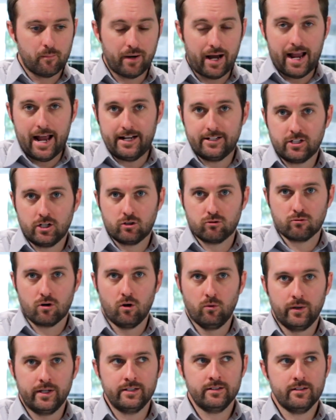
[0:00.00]
But I had to
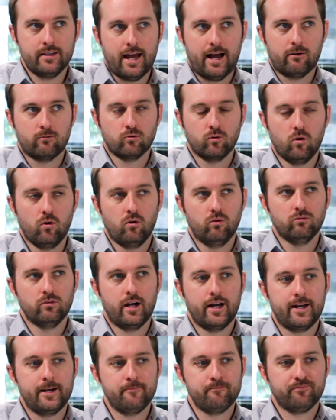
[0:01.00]
grow into that role,
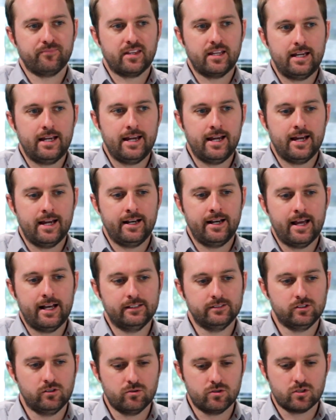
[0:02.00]
right? And
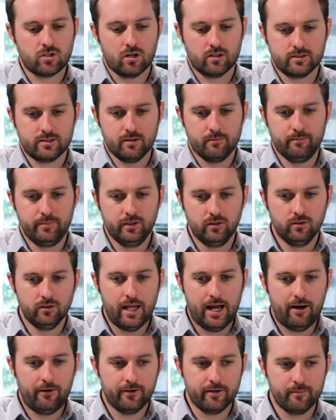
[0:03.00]
as you start to build
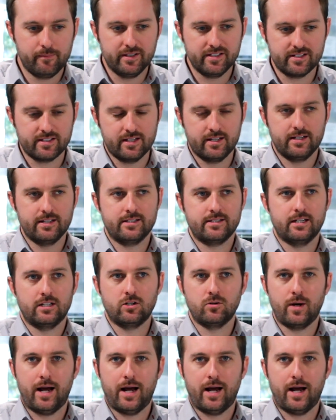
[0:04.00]
out a business and you